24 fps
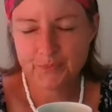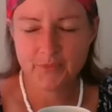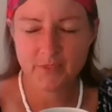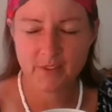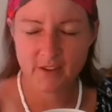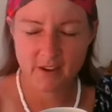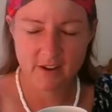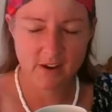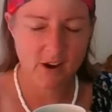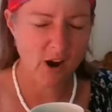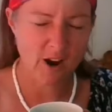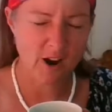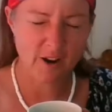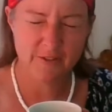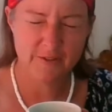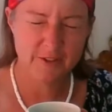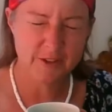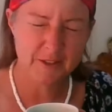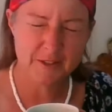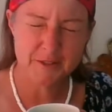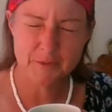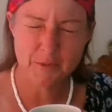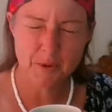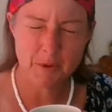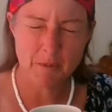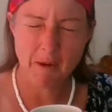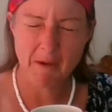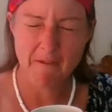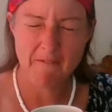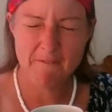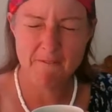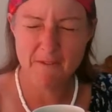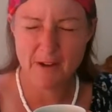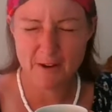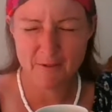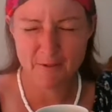Coffee is one of my
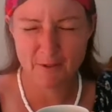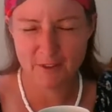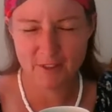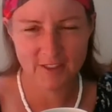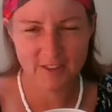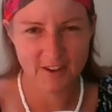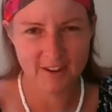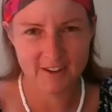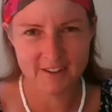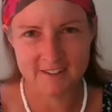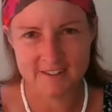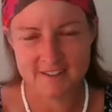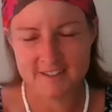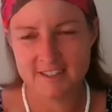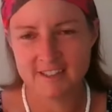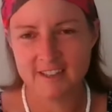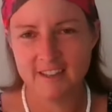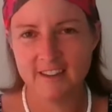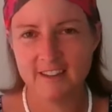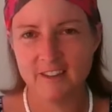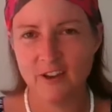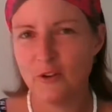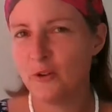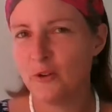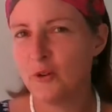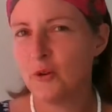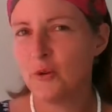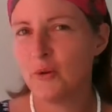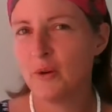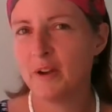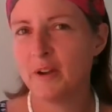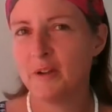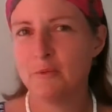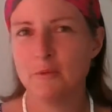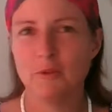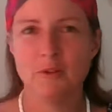favorite things in the whole
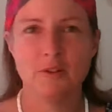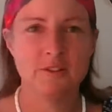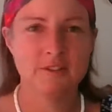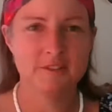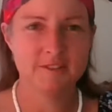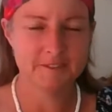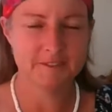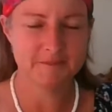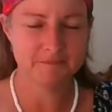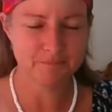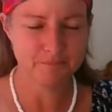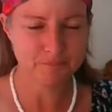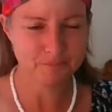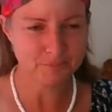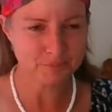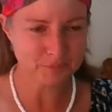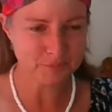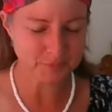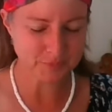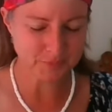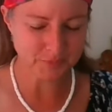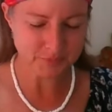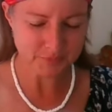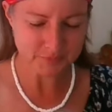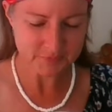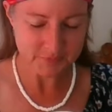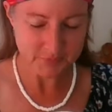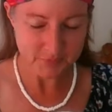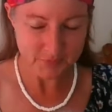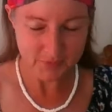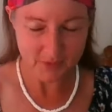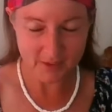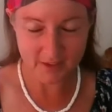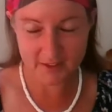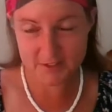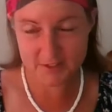wide world.
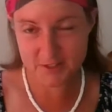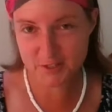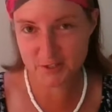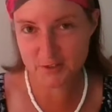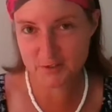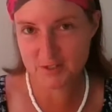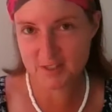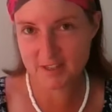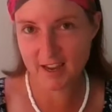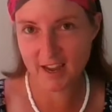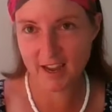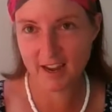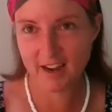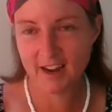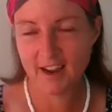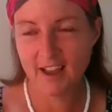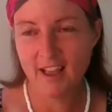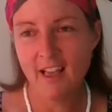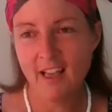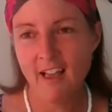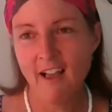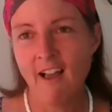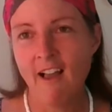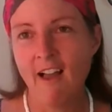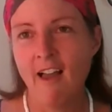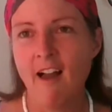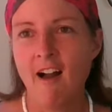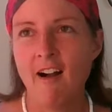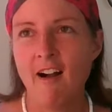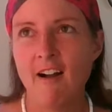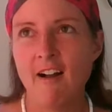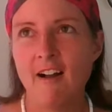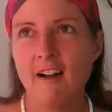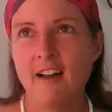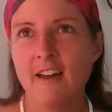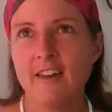So today
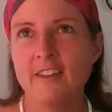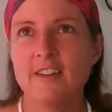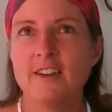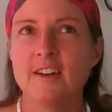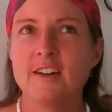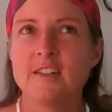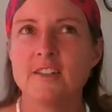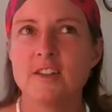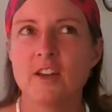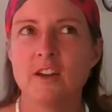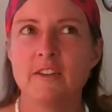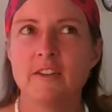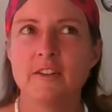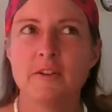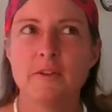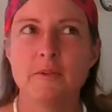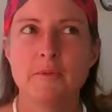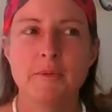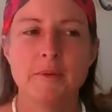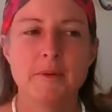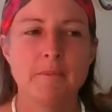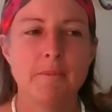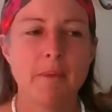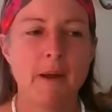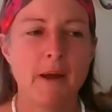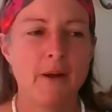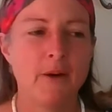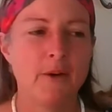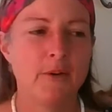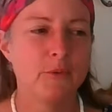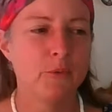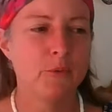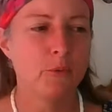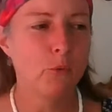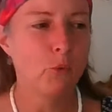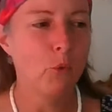I thought I'd talk a little bit
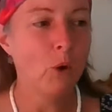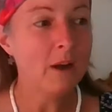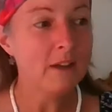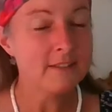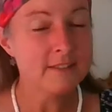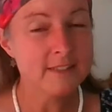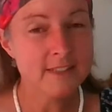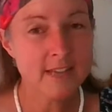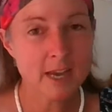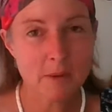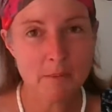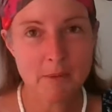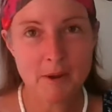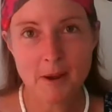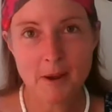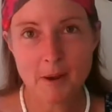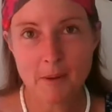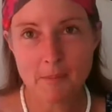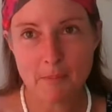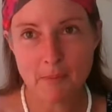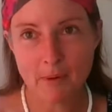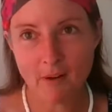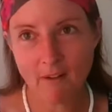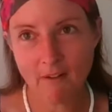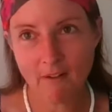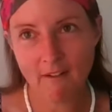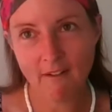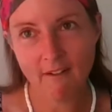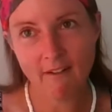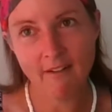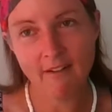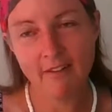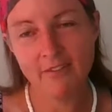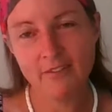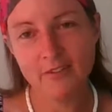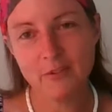about what's coming up
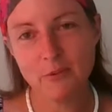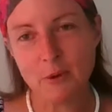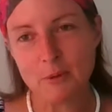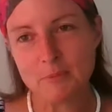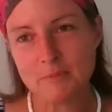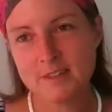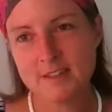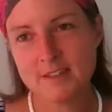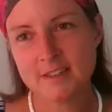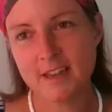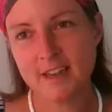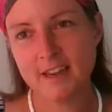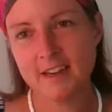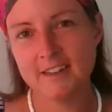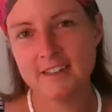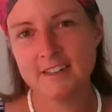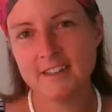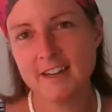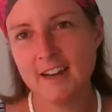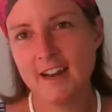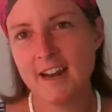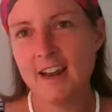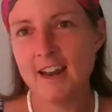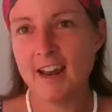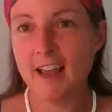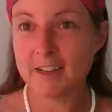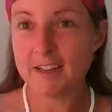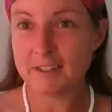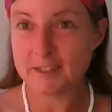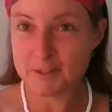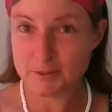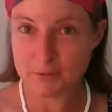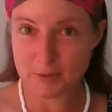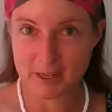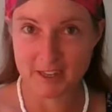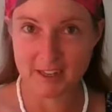on the website
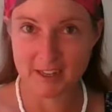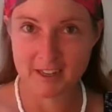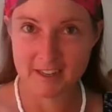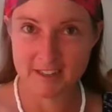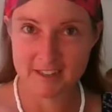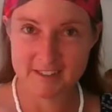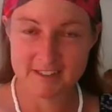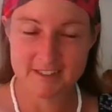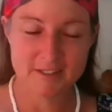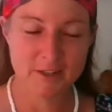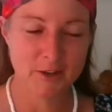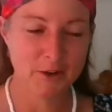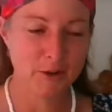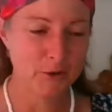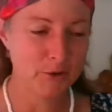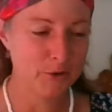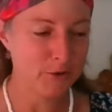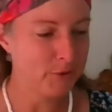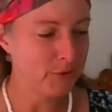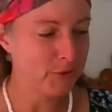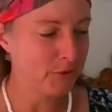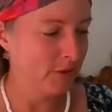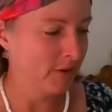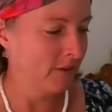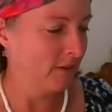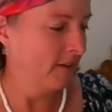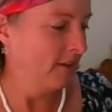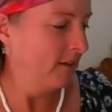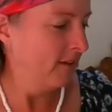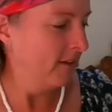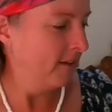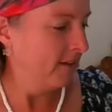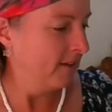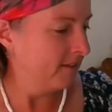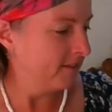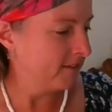next week. So
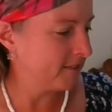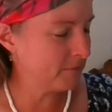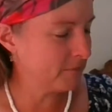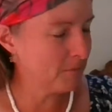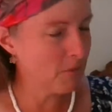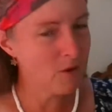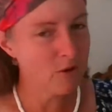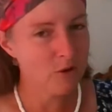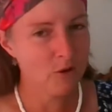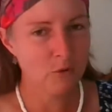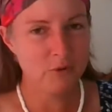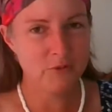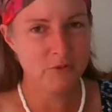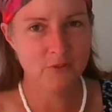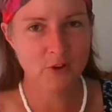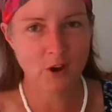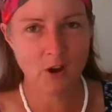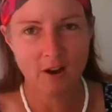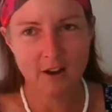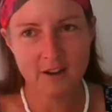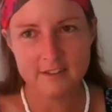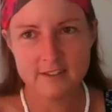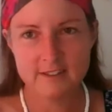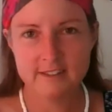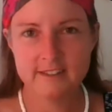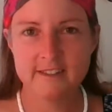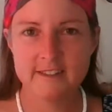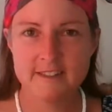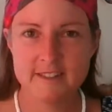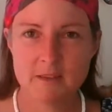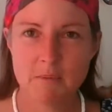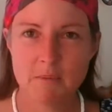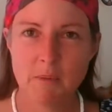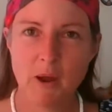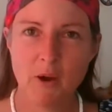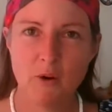tomorrow we've got
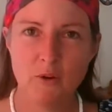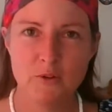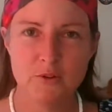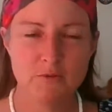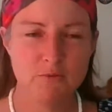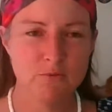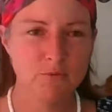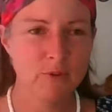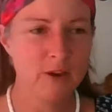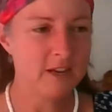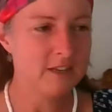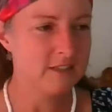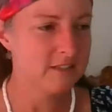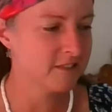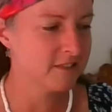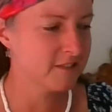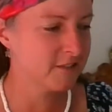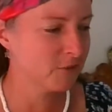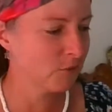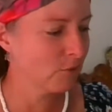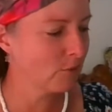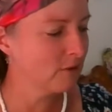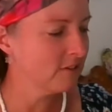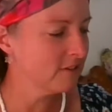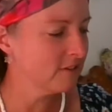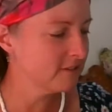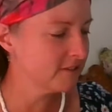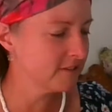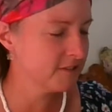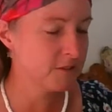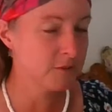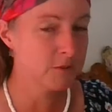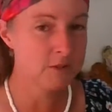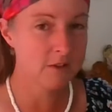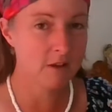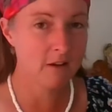some outrageous squirrels,
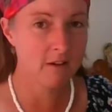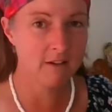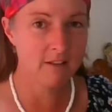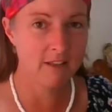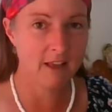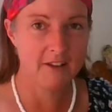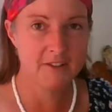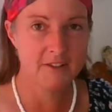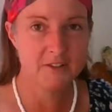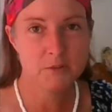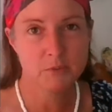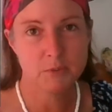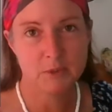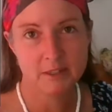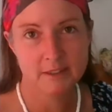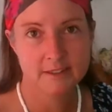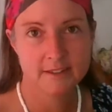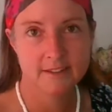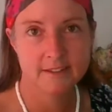as you saw in last week's